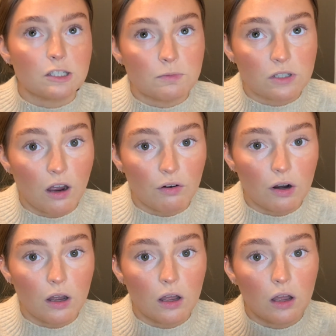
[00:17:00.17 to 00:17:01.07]
mascara,
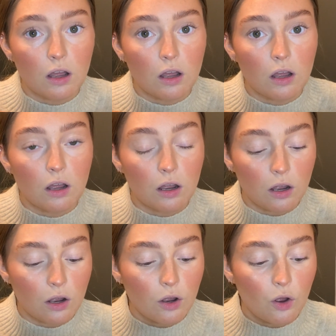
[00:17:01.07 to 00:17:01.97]

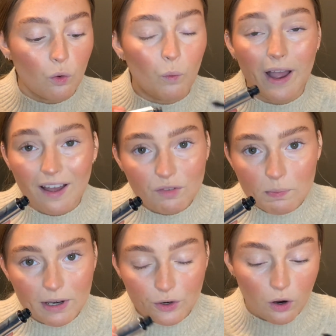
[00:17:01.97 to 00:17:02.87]
where have you
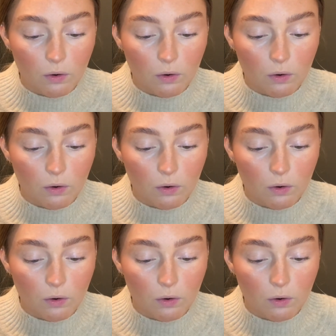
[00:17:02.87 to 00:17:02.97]
been your whole